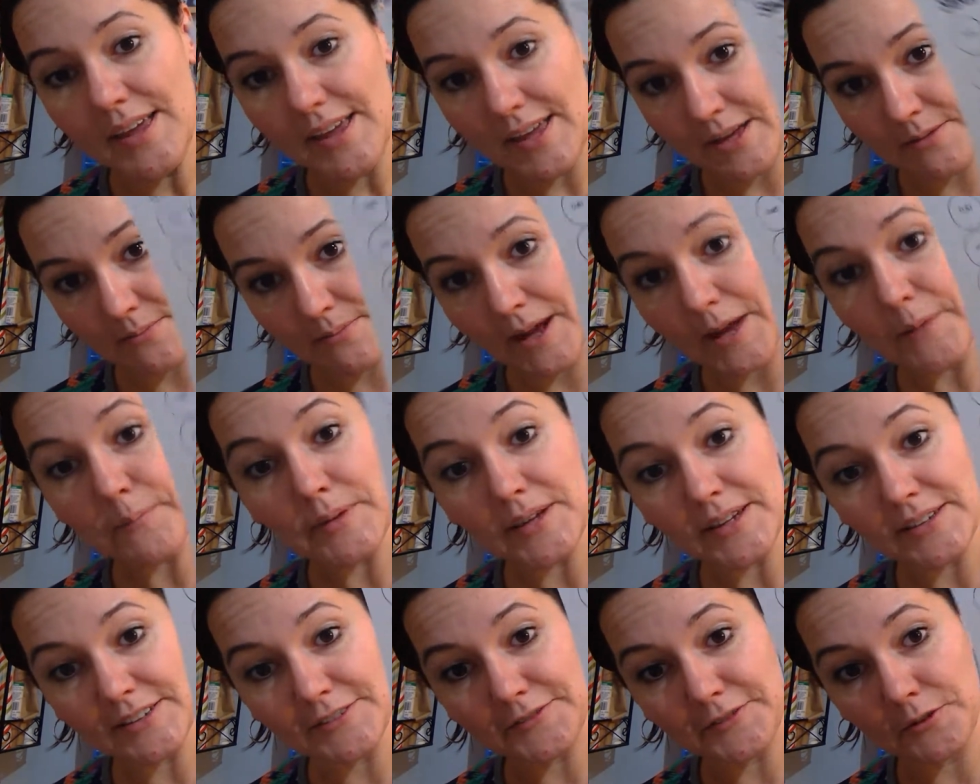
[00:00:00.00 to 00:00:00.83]
It might
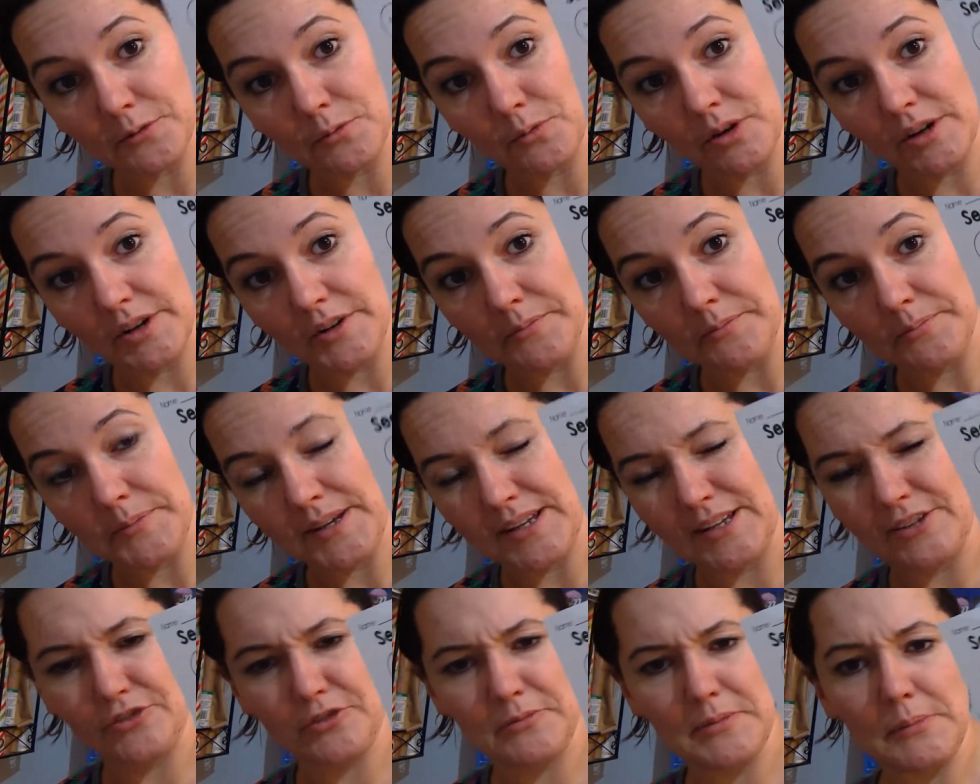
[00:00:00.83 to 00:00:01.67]
be a different word
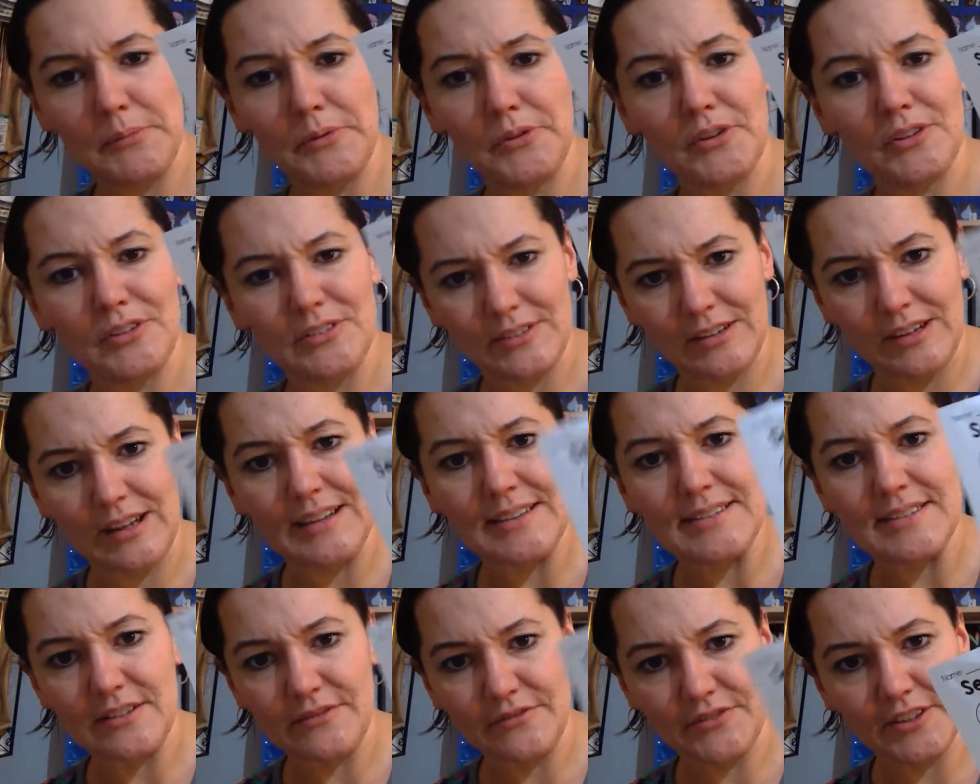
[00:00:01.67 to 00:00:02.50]
because remember there's
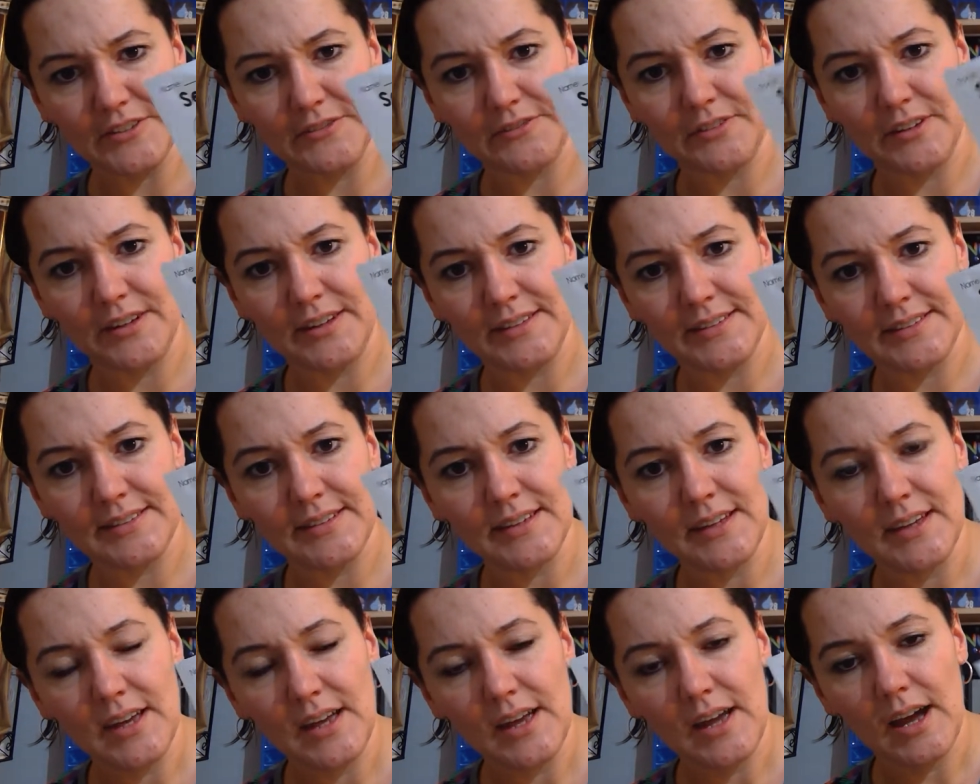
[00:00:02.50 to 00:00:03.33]
lots of different
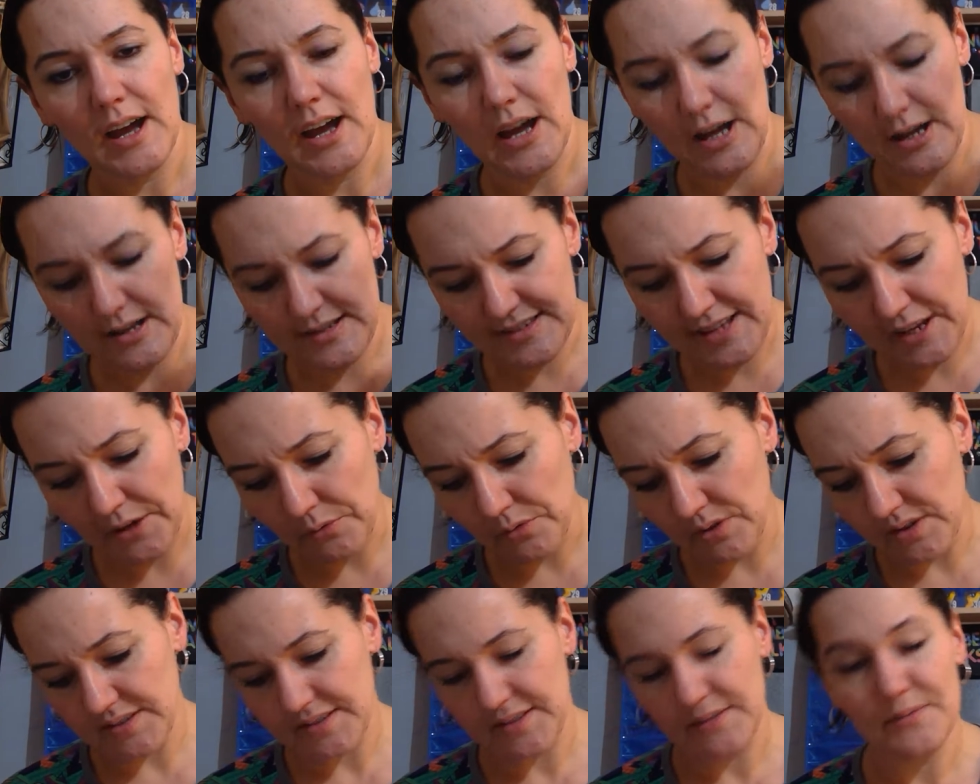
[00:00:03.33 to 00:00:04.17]
uh, sight
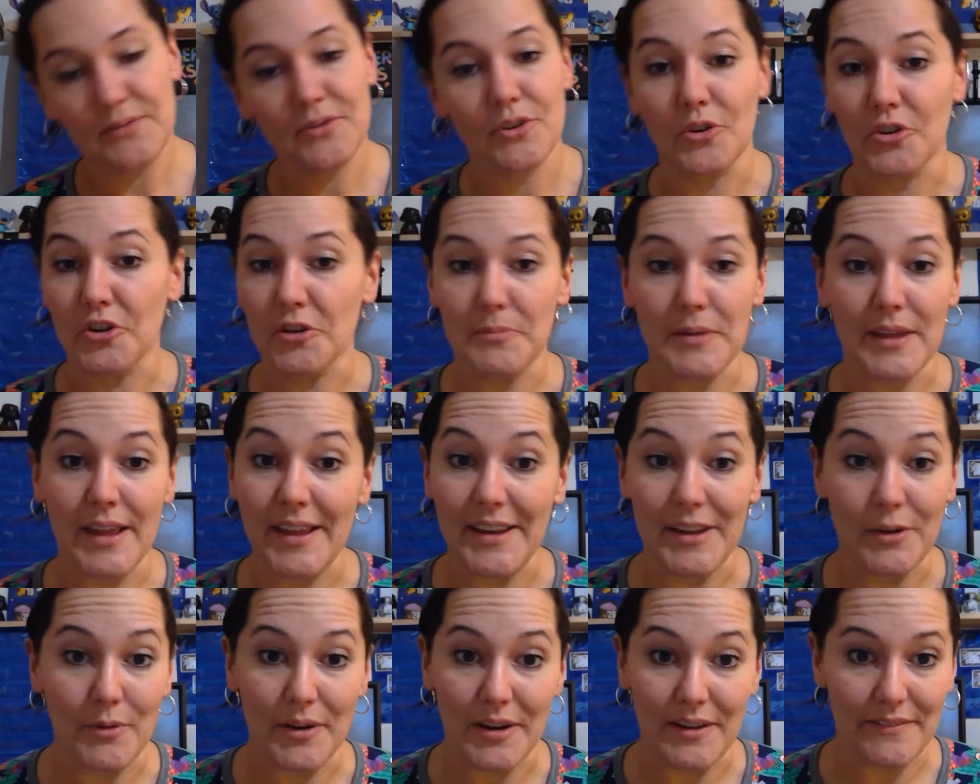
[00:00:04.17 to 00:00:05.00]
words. So it could be
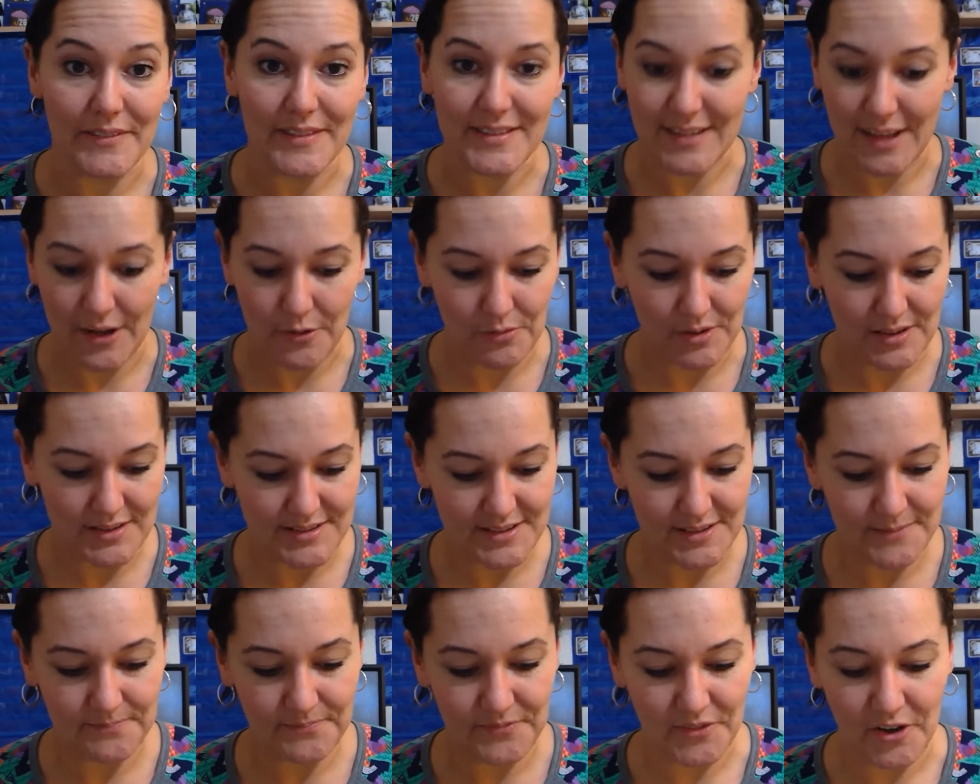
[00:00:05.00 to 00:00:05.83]
any one of the sight
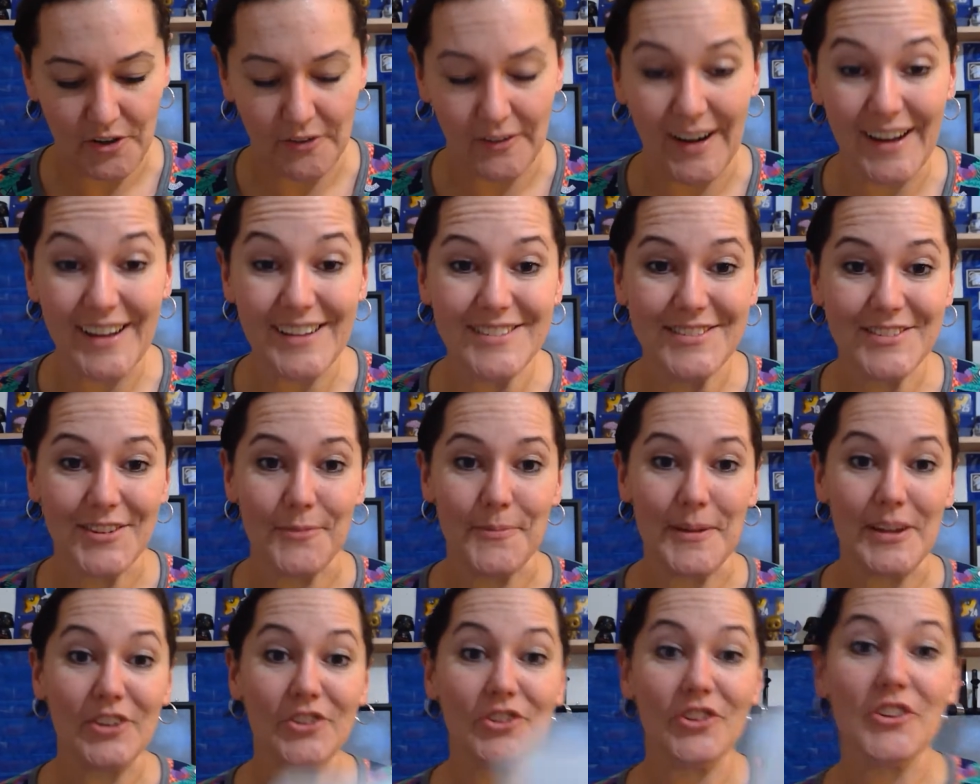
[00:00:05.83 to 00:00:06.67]
words. All right, so
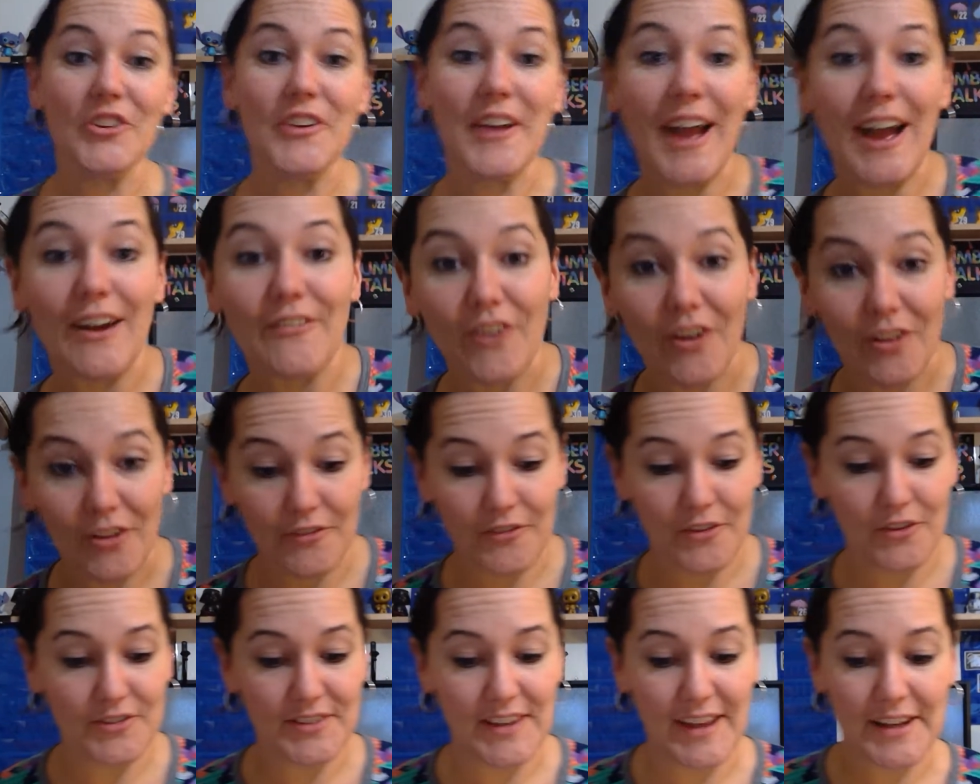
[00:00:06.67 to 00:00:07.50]
make sure you have all of
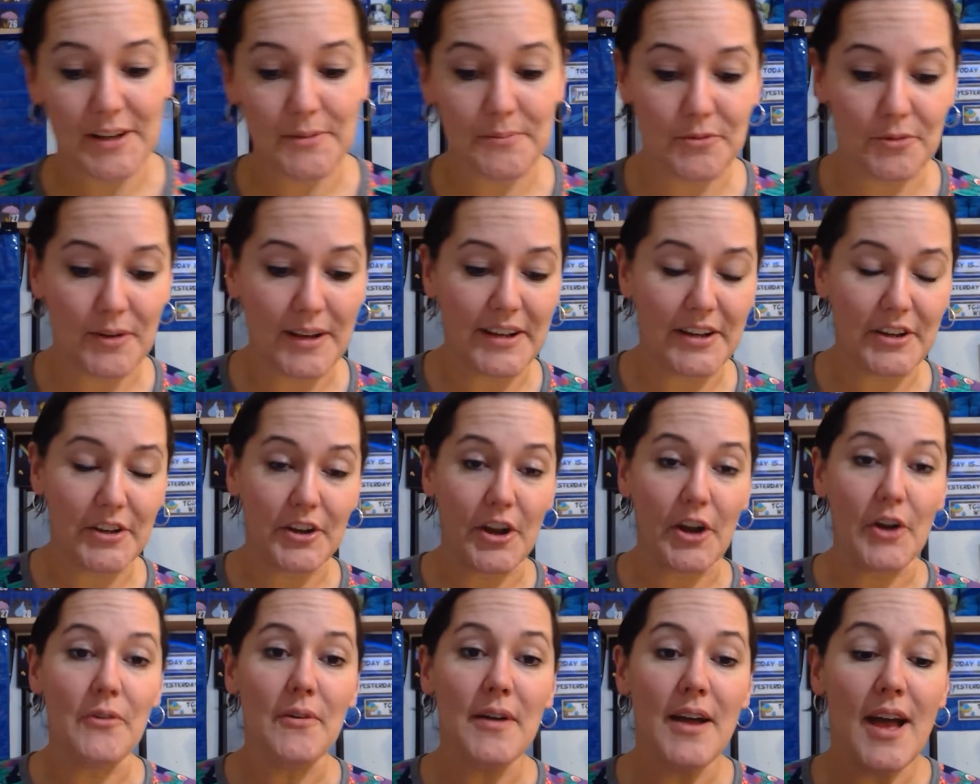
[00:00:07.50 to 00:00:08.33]
those items ready to
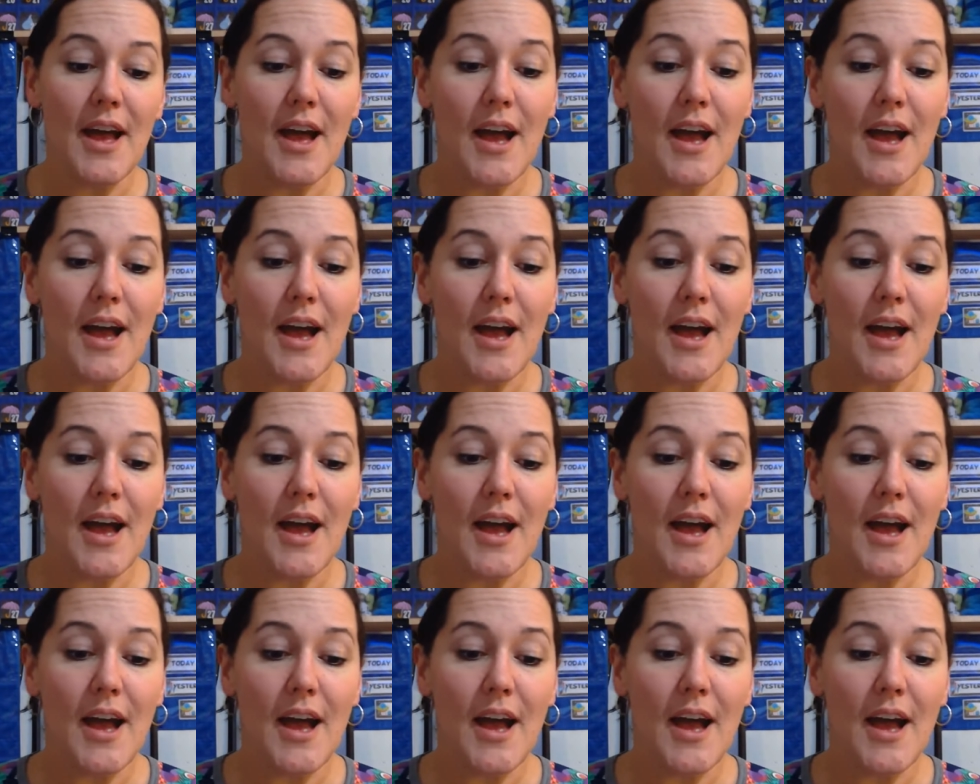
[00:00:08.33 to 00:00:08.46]
go.